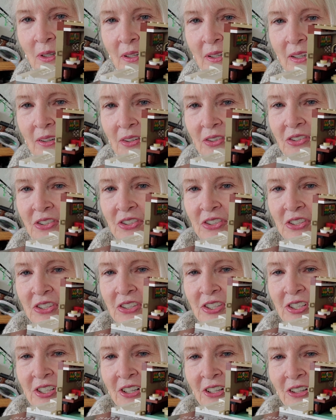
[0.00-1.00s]
There's
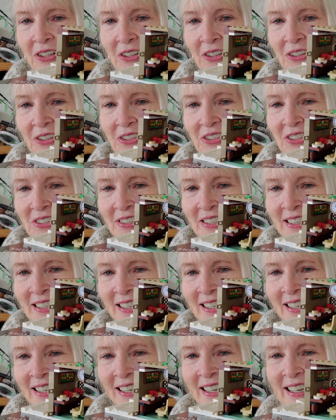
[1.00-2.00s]
scissors.
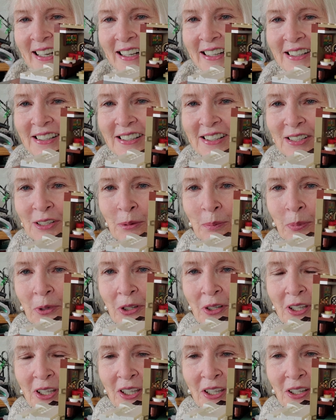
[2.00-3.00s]
It's super
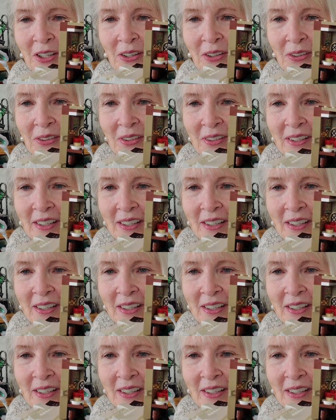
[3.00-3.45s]
cute.